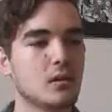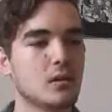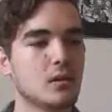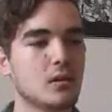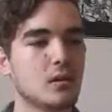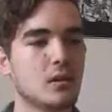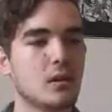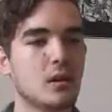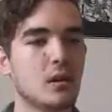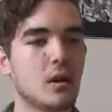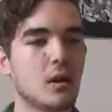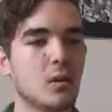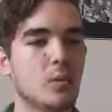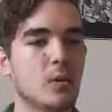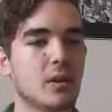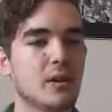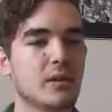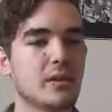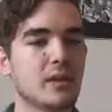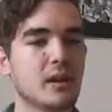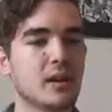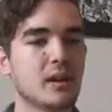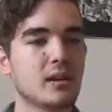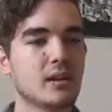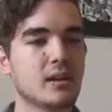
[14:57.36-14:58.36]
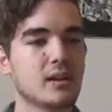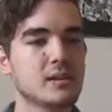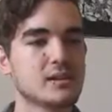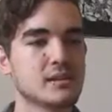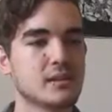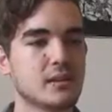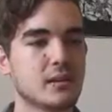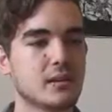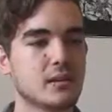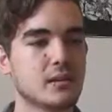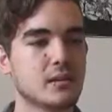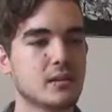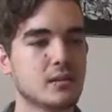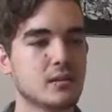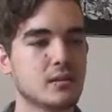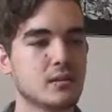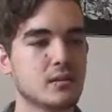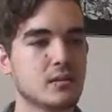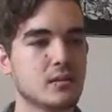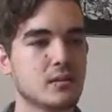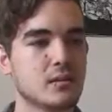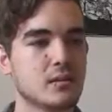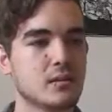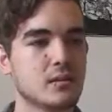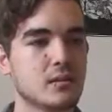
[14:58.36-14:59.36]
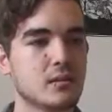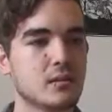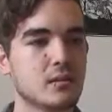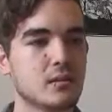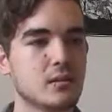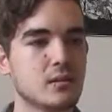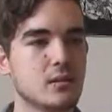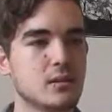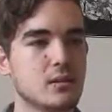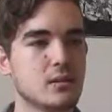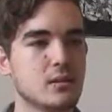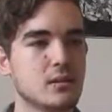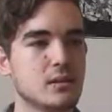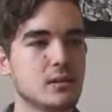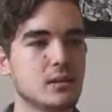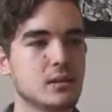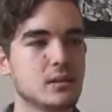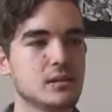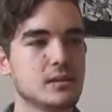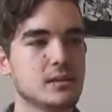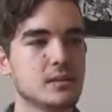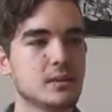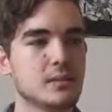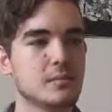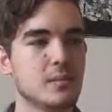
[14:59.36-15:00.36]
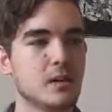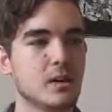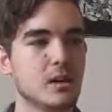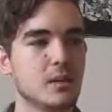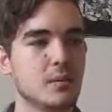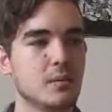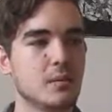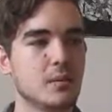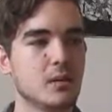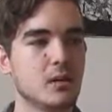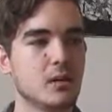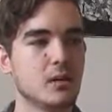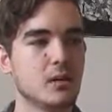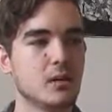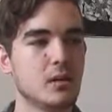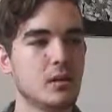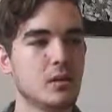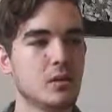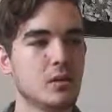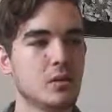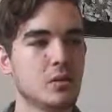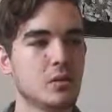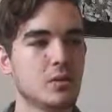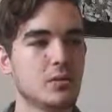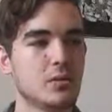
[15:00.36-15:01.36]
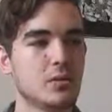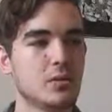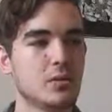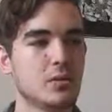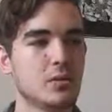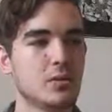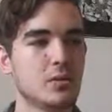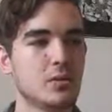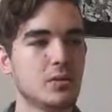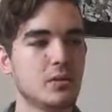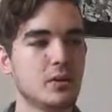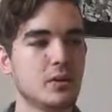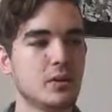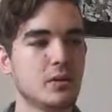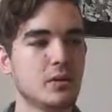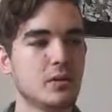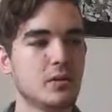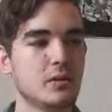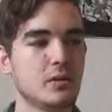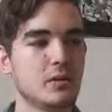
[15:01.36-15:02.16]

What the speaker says: Where the heck is he? Is he maybe over here